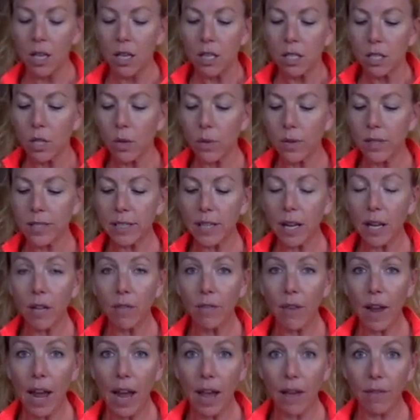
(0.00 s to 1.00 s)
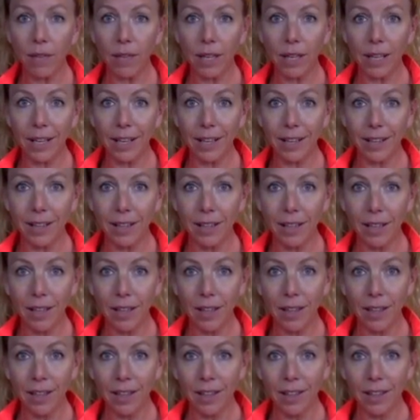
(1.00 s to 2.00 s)
So instead of having
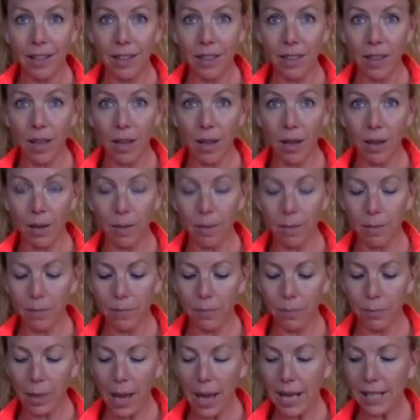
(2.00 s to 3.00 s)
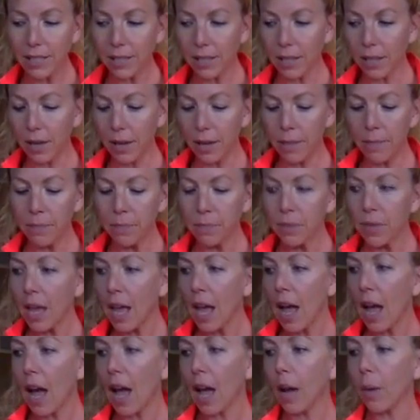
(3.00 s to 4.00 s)
the pasta,
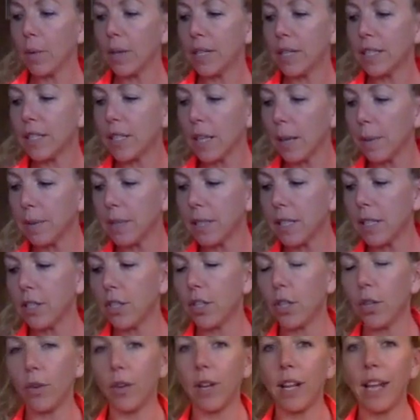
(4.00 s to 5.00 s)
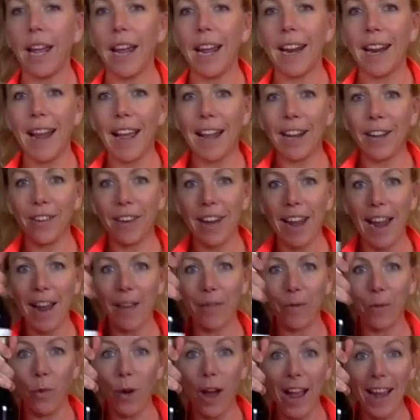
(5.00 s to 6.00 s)
I would substitute it and I could have
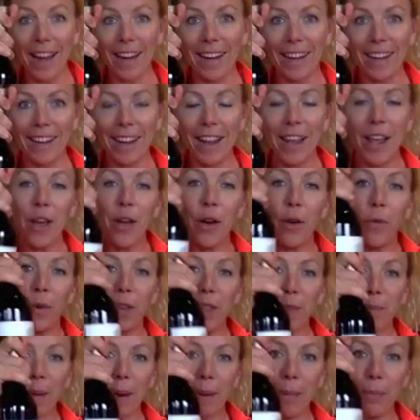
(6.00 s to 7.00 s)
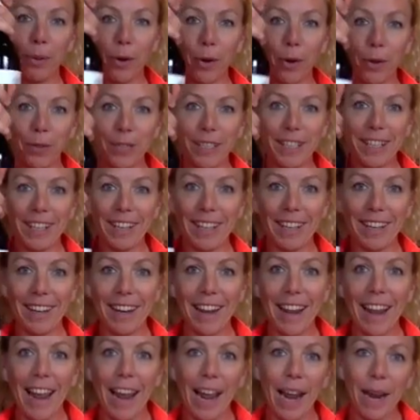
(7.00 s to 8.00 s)
wine with my protein
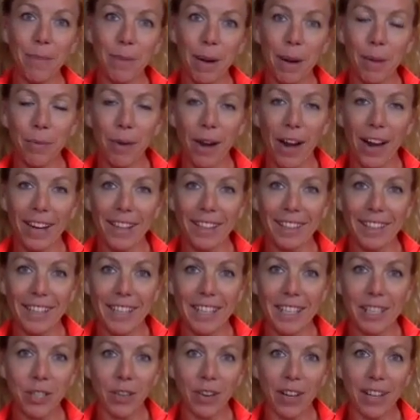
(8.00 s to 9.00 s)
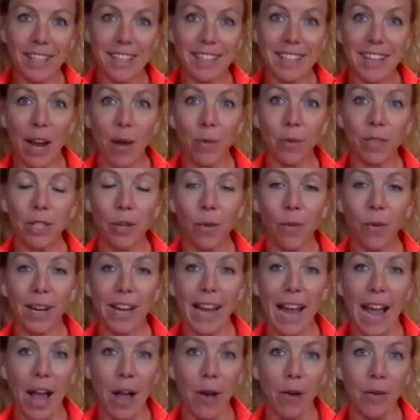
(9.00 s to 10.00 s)
and my broccoli. So let's say I was going
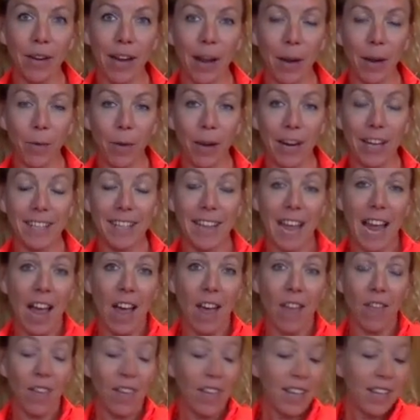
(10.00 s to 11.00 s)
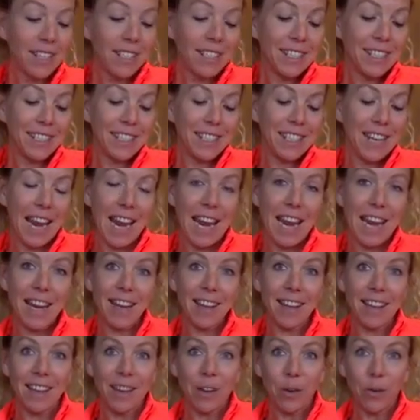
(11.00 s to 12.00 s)
out and I wanted to have
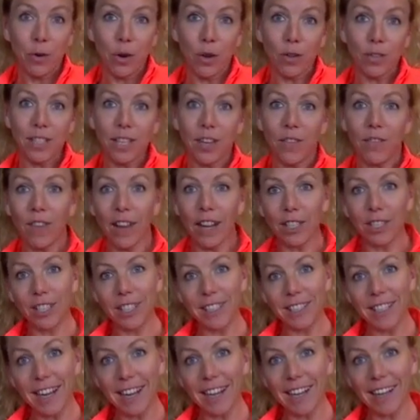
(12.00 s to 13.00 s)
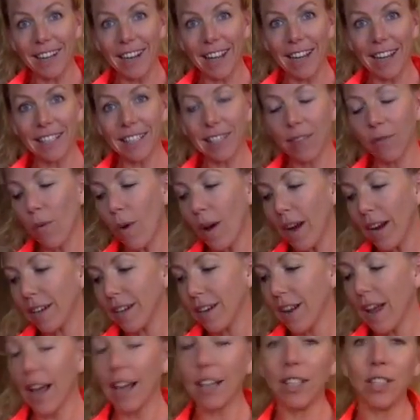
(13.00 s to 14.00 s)
steak, roasted veggies, and a glass of wine.
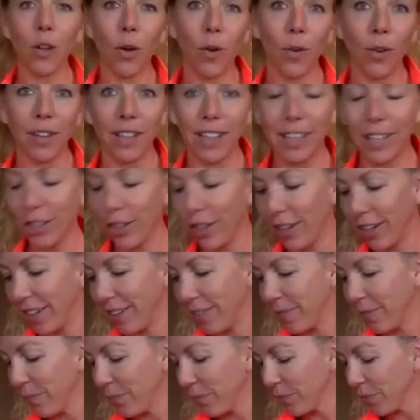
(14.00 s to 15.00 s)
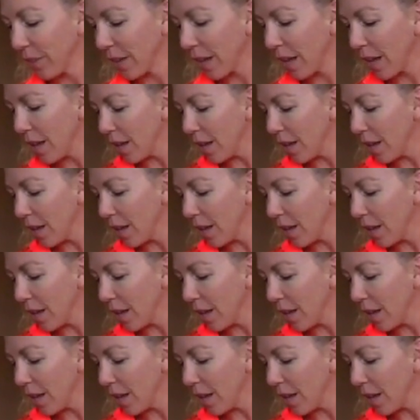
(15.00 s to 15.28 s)
I totally could.